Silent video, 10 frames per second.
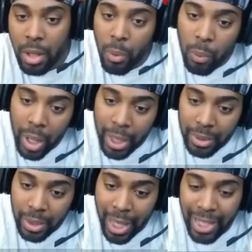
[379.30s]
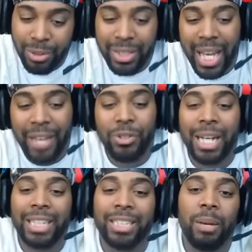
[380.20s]
What? Hey yo Dave, you
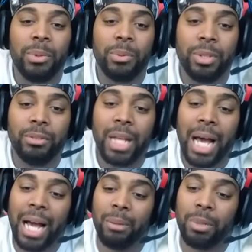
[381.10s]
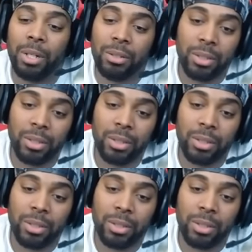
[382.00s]
gotta tell me when you die, bro.